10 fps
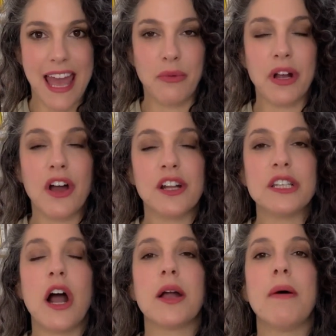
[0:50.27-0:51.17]
And we're going to
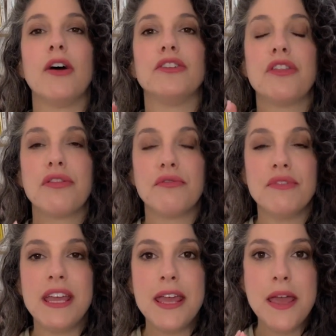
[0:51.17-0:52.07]
talk about
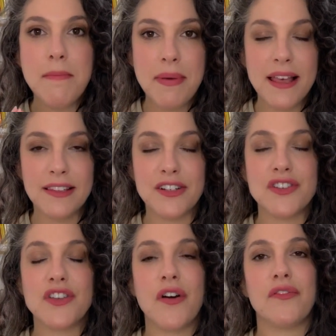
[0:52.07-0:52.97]
3
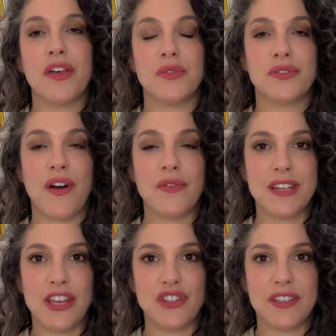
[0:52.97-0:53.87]
pillars of those
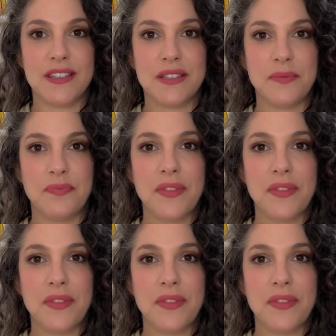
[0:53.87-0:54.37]
foundations.